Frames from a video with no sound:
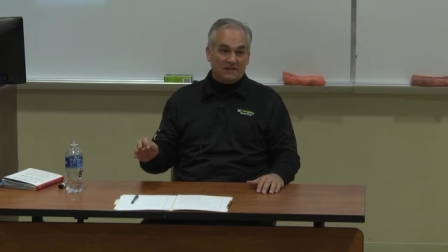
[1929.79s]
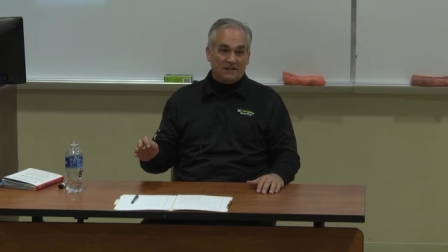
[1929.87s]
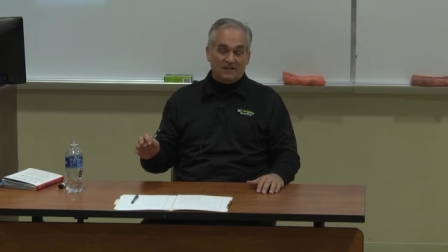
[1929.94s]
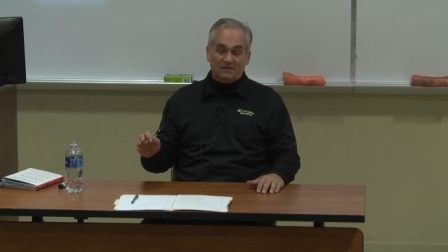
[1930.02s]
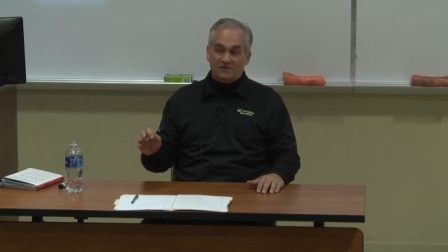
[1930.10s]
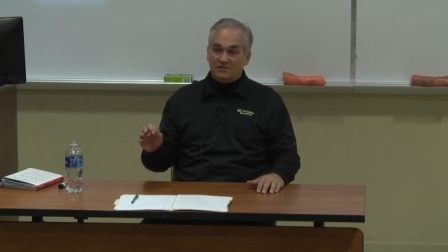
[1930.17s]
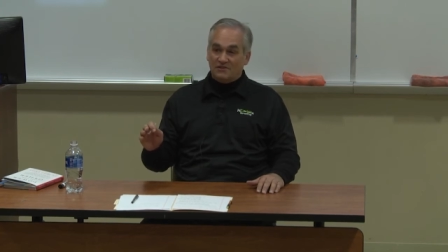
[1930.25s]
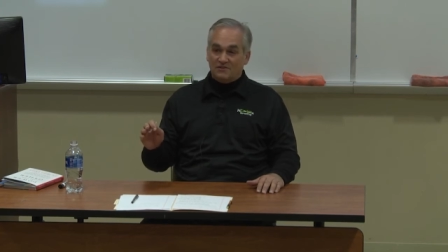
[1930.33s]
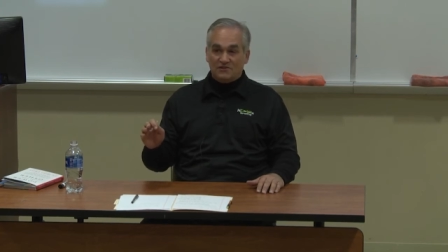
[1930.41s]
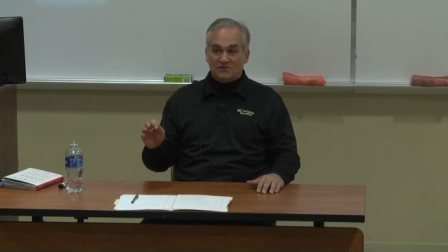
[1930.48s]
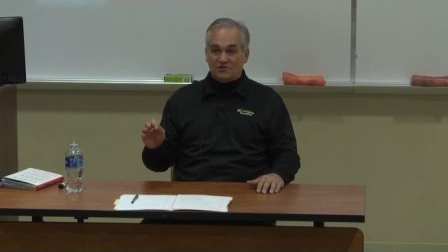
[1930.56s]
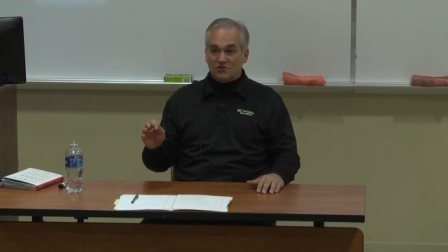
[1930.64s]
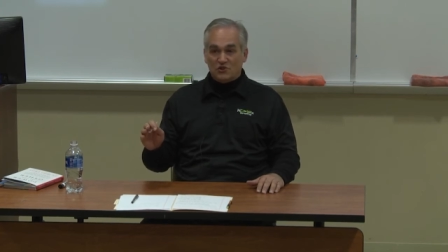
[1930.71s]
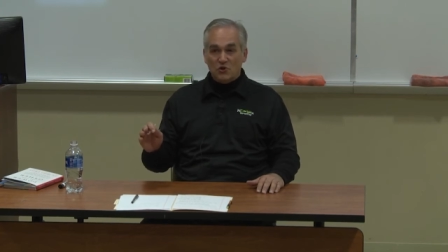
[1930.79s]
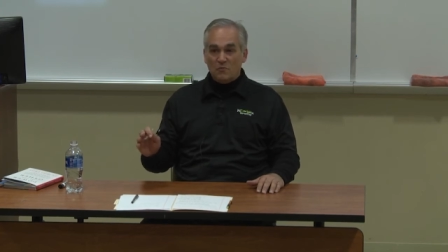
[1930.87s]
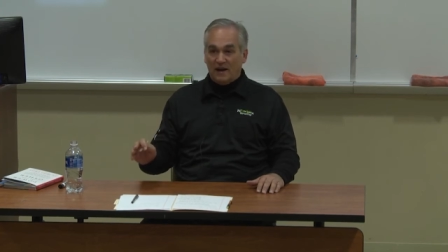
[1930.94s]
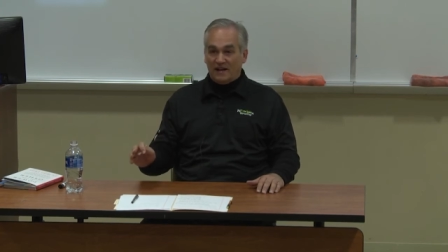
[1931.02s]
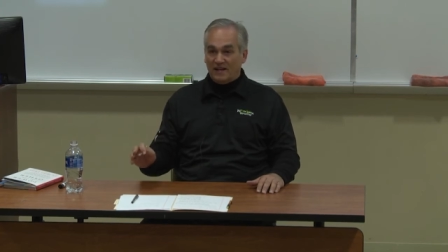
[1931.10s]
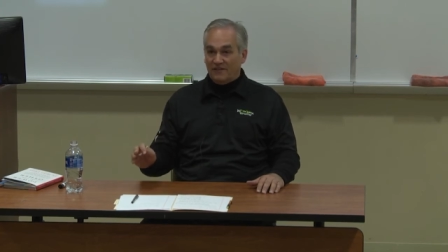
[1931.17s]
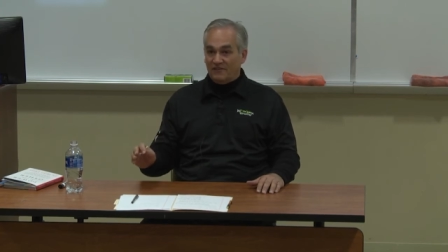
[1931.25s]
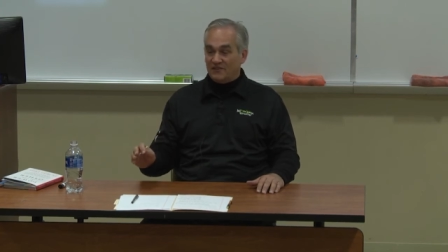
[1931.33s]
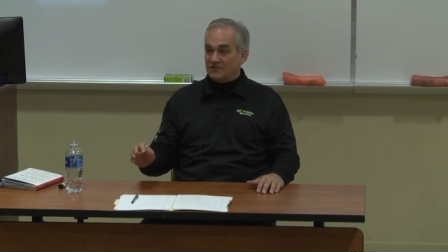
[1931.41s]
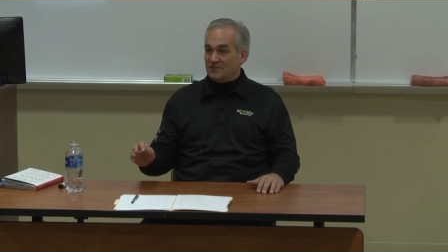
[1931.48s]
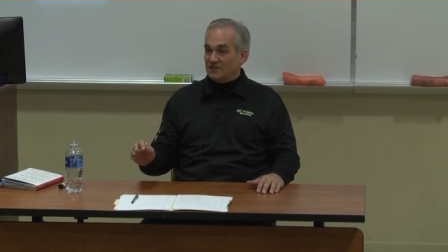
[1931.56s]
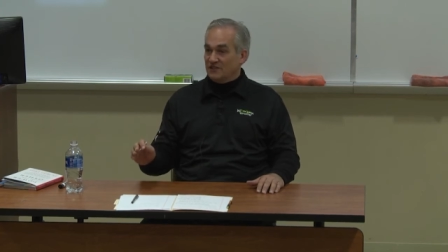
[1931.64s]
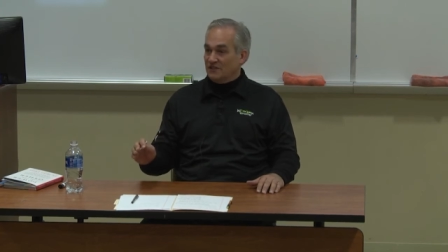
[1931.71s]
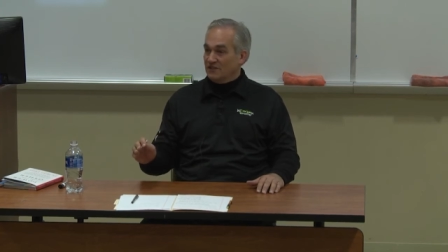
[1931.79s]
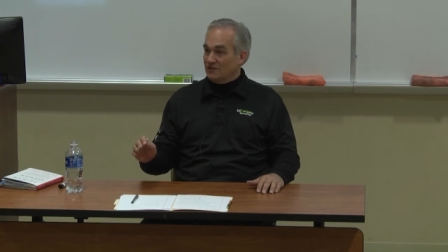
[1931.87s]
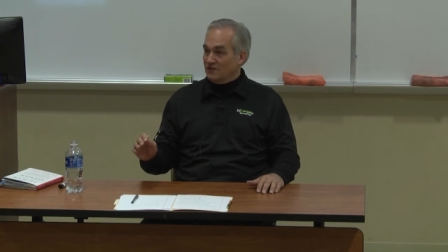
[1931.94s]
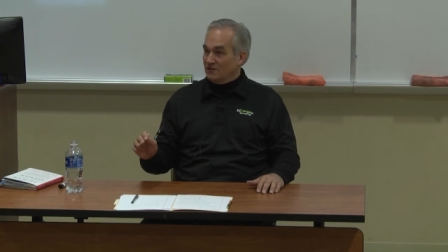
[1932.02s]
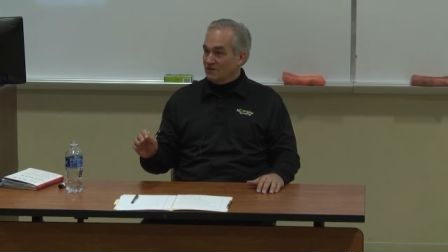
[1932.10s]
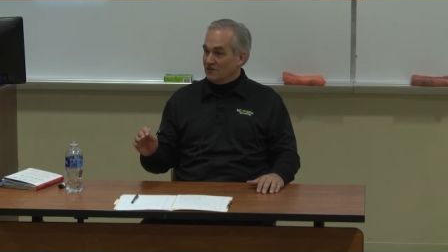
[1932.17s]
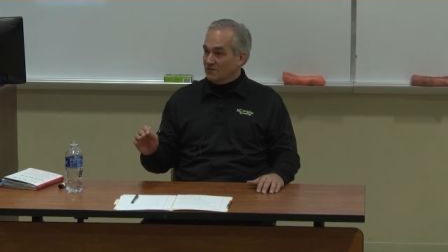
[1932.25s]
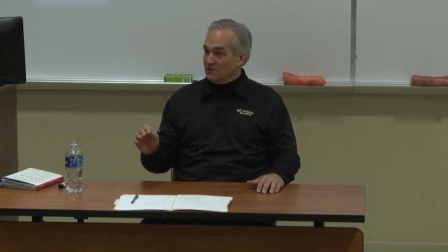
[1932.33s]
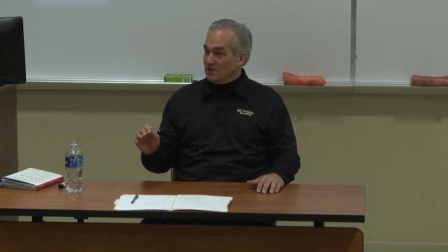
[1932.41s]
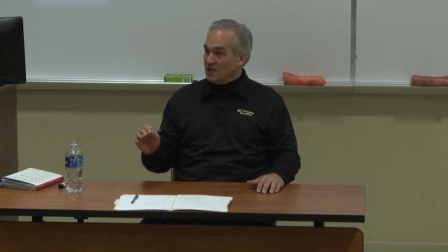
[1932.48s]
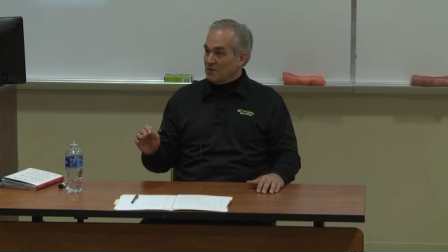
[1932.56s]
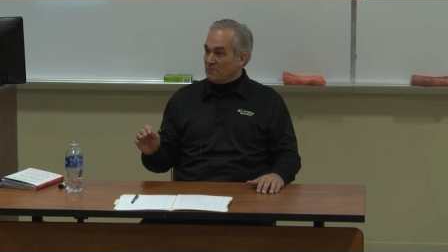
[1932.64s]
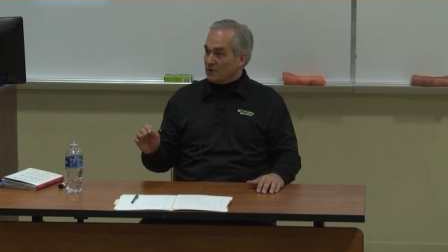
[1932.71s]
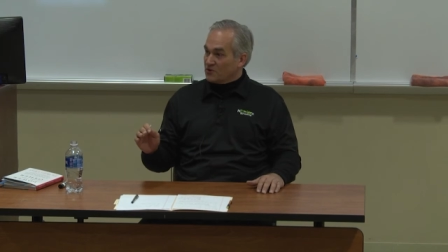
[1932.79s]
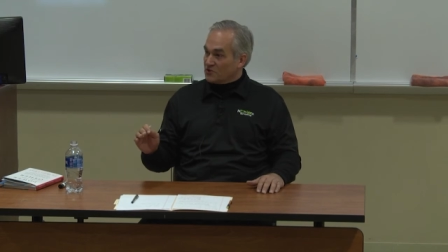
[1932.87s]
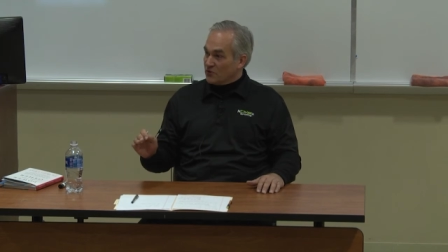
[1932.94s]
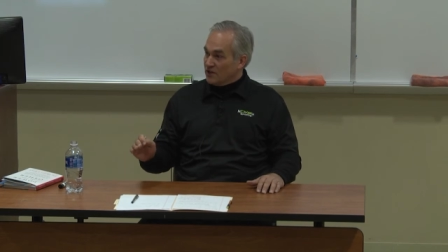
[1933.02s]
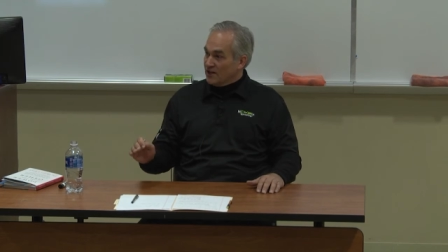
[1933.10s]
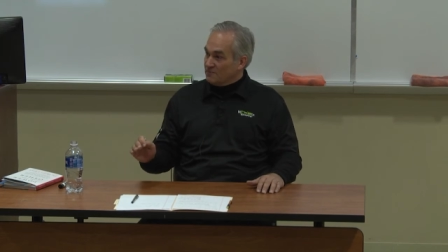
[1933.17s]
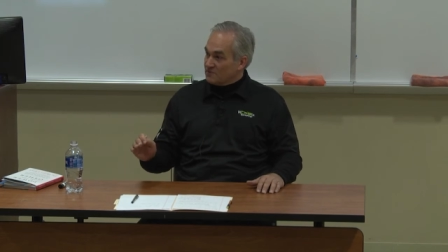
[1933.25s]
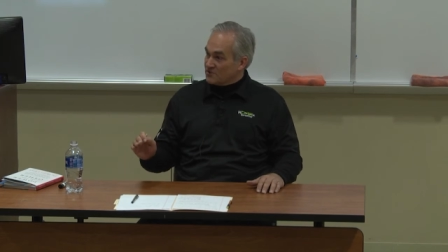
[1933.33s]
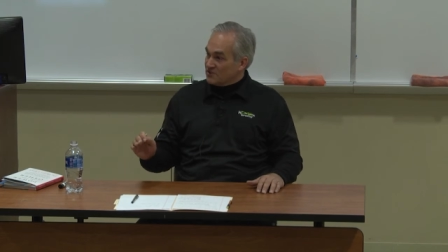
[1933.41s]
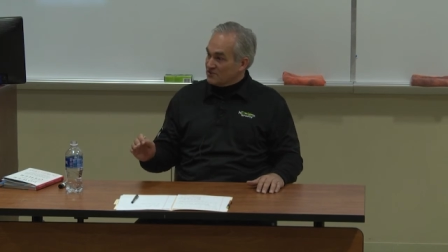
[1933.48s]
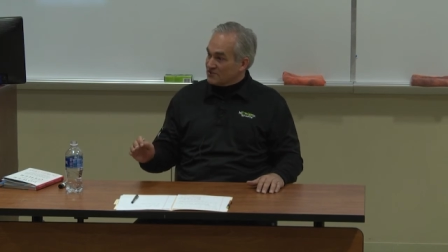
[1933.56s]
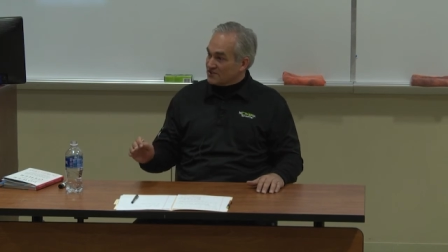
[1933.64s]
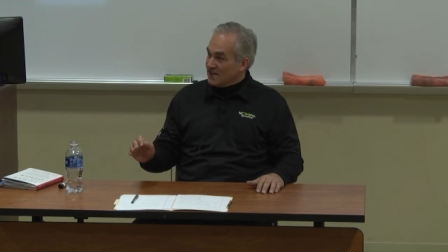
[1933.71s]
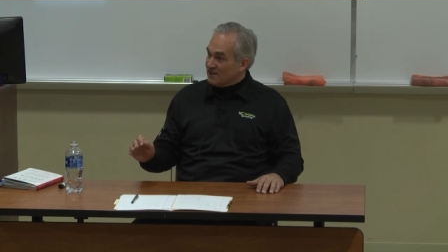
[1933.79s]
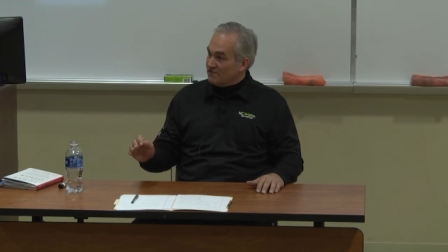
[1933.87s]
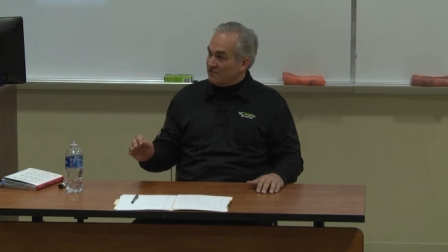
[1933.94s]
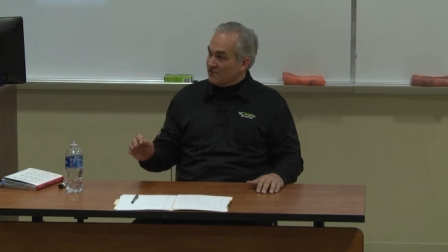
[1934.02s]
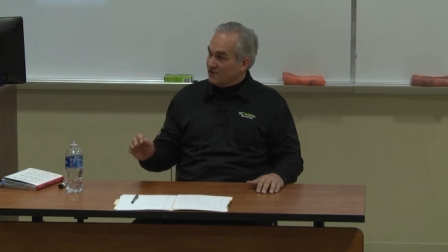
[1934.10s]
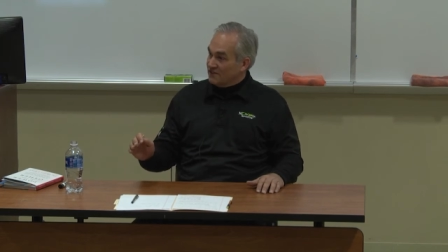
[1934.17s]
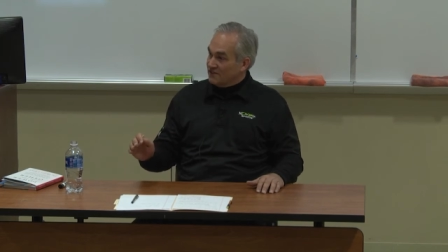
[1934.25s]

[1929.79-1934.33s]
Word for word: And just too many of us, we keep our dreams safe.